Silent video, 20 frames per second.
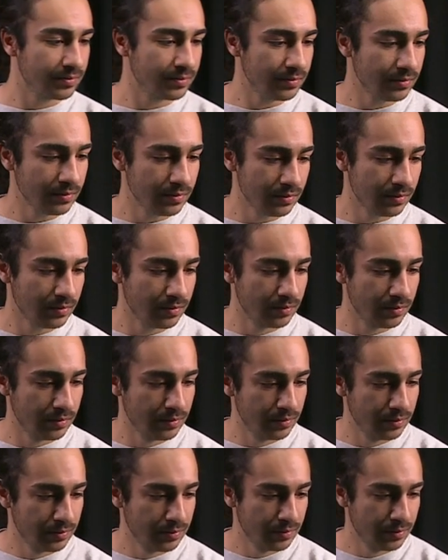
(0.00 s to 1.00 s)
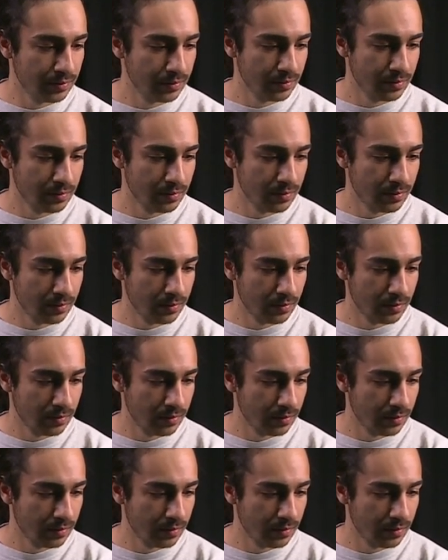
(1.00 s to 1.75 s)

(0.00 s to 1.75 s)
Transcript: (silence)